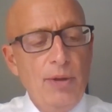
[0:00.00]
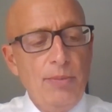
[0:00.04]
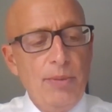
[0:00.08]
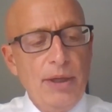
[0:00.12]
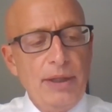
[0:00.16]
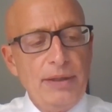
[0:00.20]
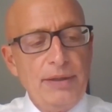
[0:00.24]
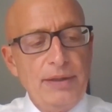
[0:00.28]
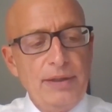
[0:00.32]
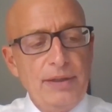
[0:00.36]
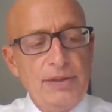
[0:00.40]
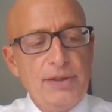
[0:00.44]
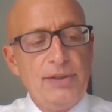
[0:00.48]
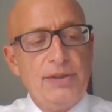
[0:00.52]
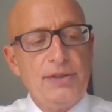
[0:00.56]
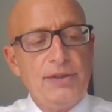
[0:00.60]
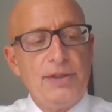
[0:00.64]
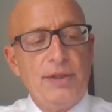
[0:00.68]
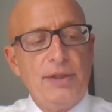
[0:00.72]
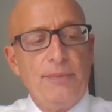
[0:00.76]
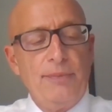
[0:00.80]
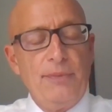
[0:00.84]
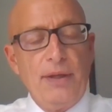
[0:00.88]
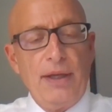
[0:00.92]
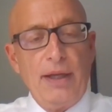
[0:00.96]
But this is
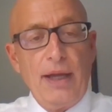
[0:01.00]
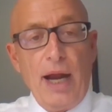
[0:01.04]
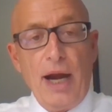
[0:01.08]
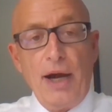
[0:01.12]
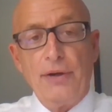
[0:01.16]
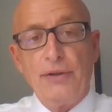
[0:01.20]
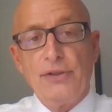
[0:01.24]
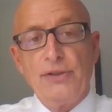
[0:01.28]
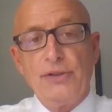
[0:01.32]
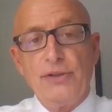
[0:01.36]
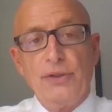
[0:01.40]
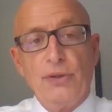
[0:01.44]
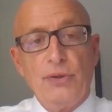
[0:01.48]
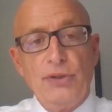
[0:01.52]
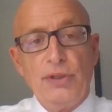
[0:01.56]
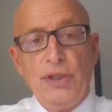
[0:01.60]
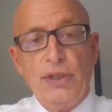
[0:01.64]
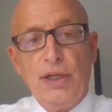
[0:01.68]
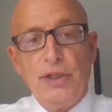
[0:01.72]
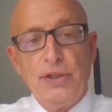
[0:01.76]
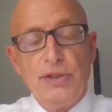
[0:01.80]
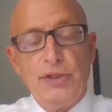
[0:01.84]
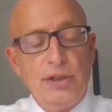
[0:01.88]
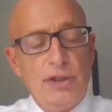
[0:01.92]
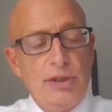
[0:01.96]
something our
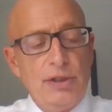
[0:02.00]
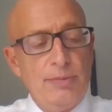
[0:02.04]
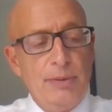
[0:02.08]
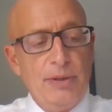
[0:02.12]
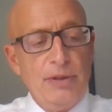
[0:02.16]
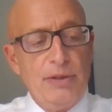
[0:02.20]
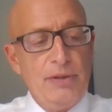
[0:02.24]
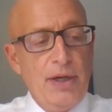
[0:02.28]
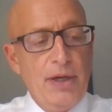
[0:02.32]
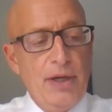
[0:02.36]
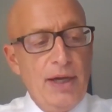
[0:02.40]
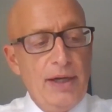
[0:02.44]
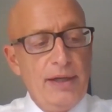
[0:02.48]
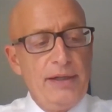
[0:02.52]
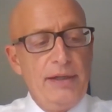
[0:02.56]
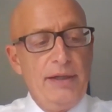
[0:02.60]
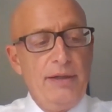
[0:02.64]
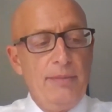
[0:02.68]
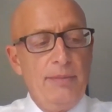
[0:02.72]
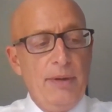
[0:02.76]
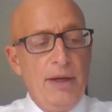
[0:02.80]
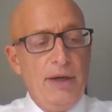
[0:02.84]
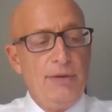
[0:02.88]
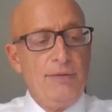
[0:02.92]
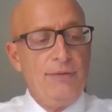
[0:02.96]
association's been talking
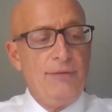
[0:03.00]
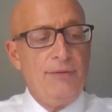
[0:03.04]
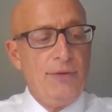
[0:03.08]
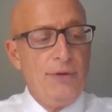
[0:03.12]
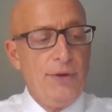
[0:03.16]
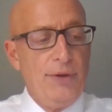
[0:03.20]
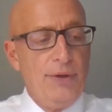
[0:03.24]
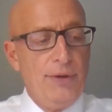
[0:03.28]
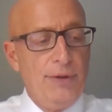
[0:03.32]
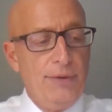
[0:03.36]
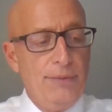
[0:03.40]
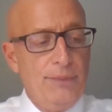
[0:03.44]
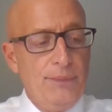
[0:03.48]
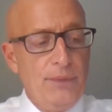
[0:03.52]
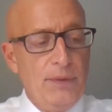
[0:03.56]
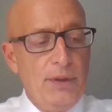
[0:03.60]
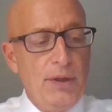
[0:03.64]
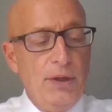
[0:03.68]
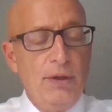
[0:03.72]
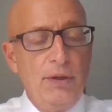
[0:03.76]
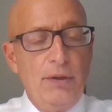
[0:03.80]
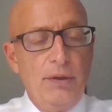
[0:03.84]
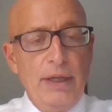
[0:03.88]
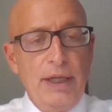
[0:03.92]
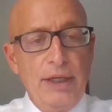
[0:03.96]
about for,
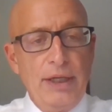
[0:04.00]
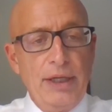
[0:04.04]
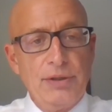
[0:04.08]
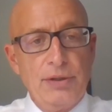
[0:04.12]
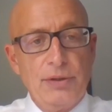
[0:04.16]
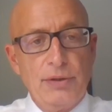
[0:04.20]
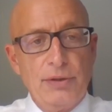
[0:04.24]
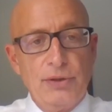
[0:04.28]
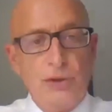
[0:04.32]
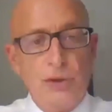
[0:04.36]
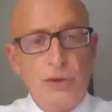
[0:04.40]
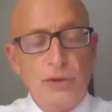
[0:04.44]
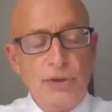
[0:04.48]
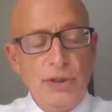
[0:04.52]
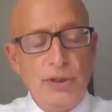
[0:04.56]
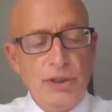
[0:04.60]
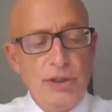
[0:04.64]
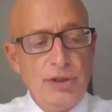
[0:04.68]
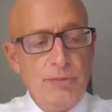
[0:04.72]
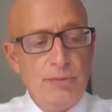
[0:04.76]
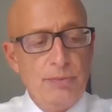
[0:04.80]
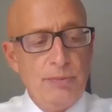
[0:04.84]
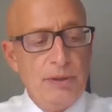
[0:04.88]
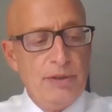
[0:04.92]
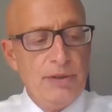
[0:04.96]
National
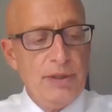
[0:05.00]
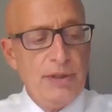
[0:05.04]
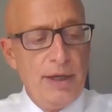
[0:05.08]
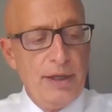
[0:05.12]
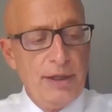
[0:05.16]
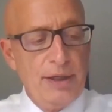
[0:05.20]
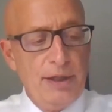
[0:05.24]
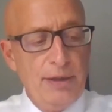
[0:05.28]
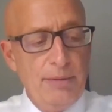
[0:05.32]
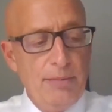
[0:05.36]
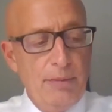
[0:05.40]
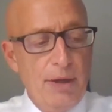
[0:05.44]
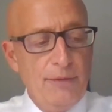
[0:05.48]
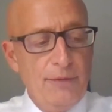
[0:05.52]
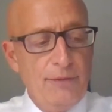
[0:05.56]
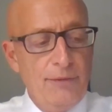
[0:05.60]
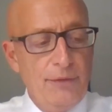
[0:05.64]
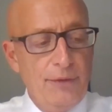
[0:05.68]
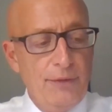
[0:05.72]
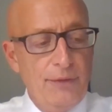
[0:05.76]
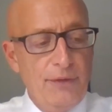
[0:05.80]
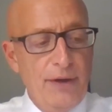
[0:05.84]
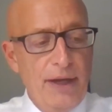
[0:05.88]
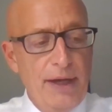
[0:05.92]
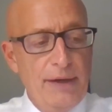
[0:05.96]
Association's been talking about
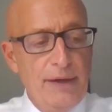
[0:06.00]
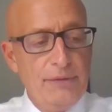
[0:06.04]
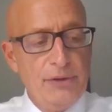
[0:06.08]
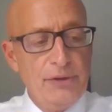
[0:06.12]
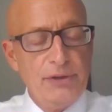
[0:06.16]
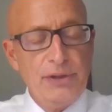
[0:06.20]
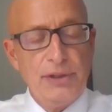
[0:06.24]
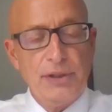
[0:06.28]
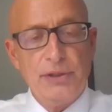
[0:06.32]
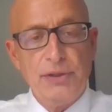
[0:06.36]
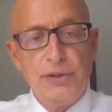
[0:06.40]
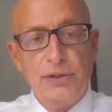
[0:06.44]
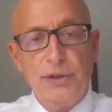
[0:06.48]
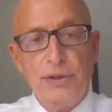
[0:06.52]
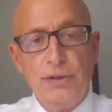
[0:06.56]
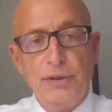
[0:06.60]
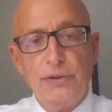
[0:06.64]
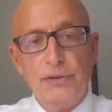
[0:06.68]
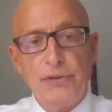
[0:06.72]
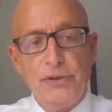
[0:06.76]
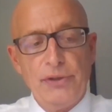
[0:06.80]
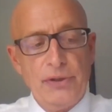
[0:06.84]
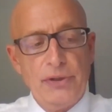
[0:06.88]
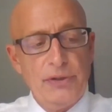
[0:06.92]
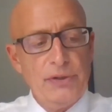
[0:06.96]
for 5 or 6
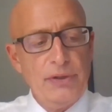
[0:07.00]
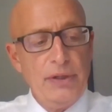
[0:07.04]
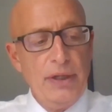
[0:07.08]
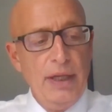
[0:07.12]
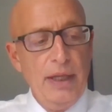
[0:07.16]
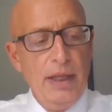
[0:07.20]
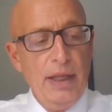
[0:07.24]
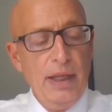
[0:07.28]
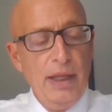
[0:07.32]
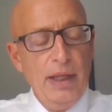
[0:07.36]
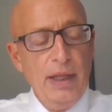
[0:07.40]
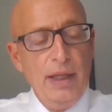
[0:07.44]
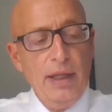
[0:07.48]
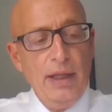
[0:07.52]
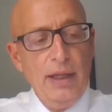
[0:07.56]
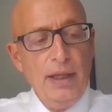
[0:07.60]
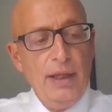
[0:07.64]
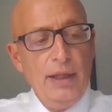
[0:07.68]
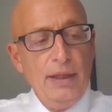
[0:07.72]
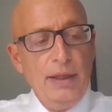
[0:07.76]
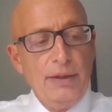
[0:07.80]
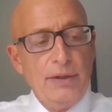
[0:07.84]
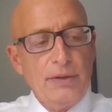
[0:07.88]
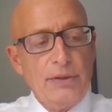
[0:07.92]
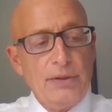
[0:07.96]
years, is
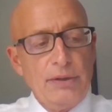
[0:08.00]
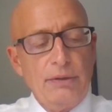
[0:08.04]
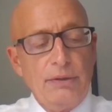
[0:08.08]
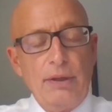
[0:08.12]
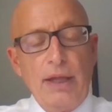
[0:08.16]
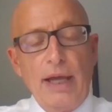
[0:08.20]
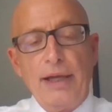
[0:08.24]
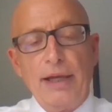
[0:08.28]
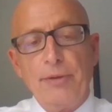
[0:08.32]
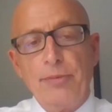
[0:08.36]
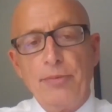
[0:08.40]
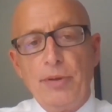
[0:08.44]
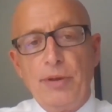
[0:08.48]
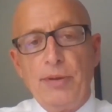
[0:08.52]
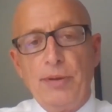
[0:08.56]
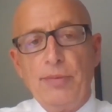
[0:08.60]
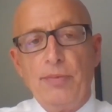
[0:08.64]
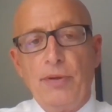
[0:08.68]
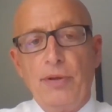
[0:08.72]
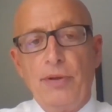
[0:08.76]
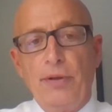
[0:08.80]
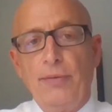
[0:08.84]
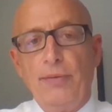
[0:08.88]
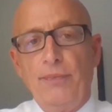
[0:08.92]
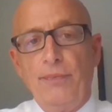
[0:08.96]
there's a lot of
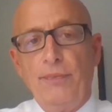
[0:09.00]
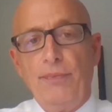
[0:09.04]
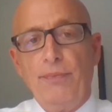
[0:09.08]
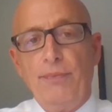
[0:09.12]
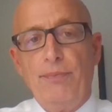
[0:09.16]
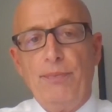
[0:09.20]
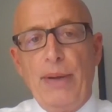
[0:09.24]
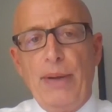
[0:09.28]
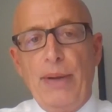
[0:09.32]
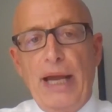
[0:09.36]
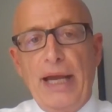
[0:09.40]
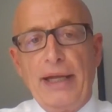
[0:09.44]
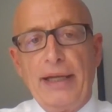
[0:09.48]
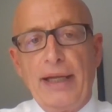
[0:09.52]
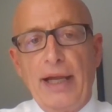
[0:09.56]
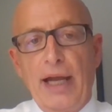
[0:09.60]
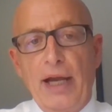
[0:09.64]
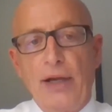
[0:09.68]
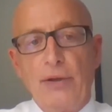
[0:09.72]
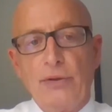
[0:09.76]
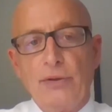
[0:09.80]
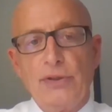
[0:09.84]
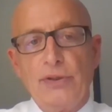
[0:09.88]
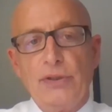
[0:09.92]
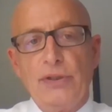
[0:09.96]
people buying
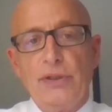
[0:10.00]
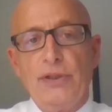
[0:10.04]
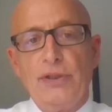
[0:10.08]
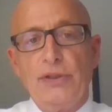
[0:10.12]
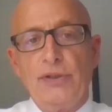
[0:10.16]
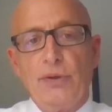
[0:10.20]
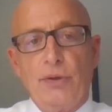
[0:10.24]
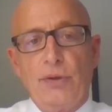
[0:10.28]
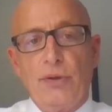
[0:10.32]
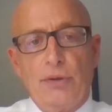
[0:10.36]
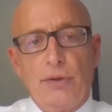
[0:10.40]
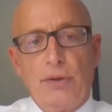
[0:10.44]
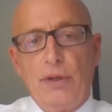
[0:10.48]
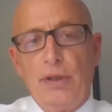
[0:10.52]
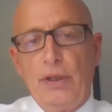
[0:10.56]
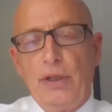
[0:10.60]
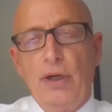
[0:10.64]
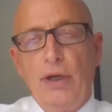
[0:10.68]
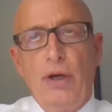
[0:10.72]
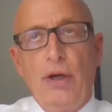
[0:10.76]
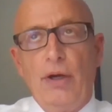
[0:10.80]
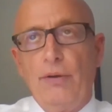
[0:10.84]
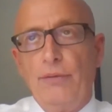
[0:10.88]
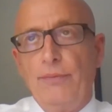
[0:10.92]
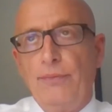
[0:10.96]
houses, or,
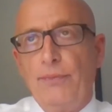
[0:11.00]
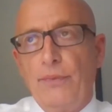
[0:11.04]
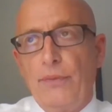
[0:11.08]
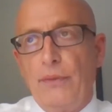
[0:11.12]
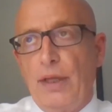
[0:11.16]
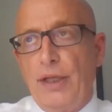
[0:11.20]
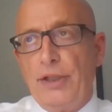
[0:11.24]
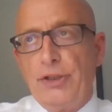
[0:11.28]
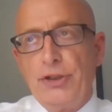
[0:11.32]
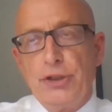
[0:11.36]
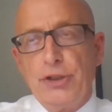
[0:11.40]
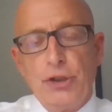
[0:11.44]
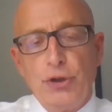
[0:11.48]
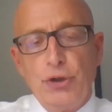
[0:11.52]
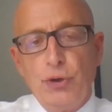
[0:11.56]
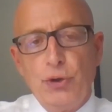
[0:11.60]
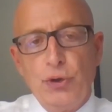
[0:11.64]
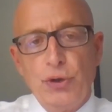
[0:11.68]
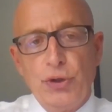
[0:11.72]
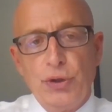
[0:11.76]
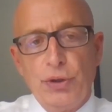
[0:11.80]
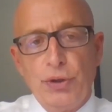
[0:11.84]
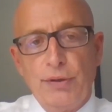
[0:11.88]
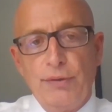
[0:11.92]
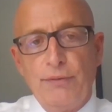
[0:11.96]

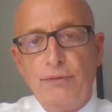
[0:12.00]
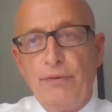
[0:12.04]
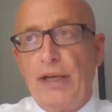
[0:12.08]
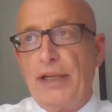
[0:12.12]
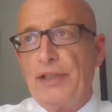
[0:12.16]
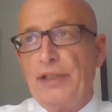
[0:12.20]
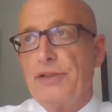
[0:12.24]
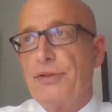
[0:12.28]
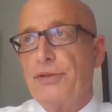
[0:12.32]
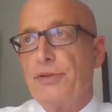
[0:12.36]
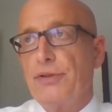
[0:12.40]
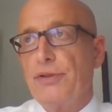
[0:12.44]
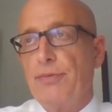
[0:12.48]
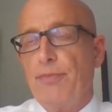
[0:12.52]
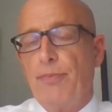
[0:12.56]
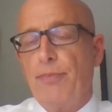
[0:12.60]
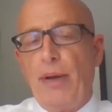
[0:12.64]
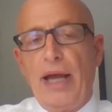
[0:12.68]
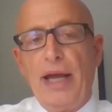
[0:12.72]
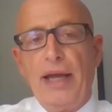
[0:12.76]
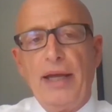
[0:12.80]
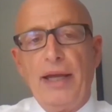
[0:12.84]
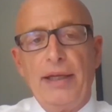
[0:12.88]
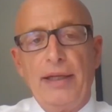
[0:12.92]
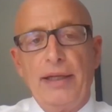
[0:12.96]
institutional investors
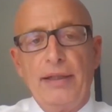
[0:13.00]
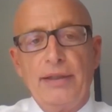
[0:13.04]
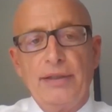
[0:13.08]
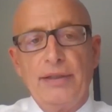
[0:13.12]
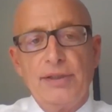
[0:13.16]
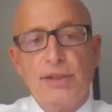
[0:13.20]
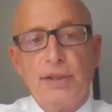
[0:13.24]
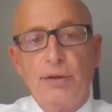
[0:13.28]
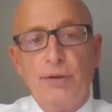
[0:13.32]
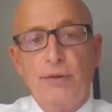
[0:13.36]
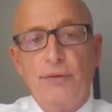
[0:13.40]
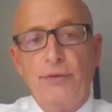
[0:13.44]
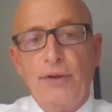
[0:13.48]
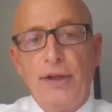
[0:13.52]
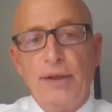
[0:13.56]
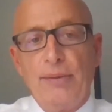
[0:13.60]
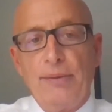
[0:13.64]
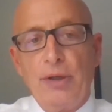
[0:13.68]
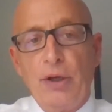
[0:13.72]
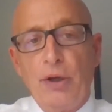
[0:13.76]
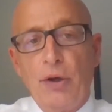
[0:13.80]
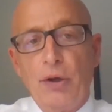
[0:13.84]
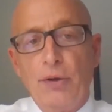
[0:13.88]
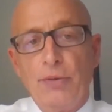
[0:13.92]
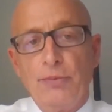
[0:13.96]
buying single
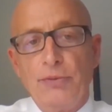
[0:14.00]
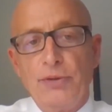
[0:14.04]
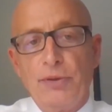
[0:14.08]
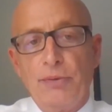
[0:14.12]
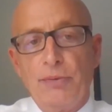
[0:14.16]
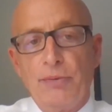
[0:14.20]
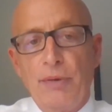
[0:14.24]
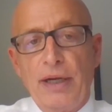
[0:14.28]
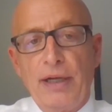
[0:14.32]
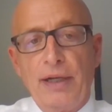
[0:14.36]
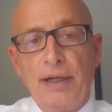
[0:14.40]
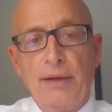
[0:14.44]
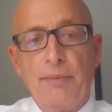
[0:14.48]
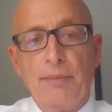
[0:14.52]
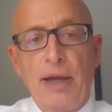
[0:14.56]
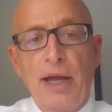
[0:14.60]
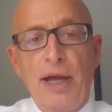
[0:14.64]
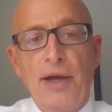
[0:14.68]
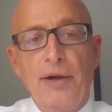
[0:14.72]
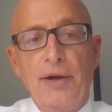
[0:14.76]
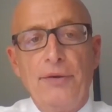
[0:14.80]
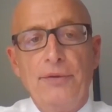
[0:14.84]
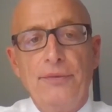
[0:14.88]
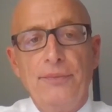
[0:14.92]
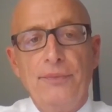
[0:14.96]
family homes and renting
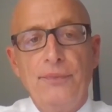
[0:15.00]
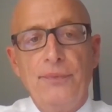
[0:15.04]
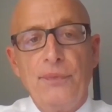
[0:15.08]
them out.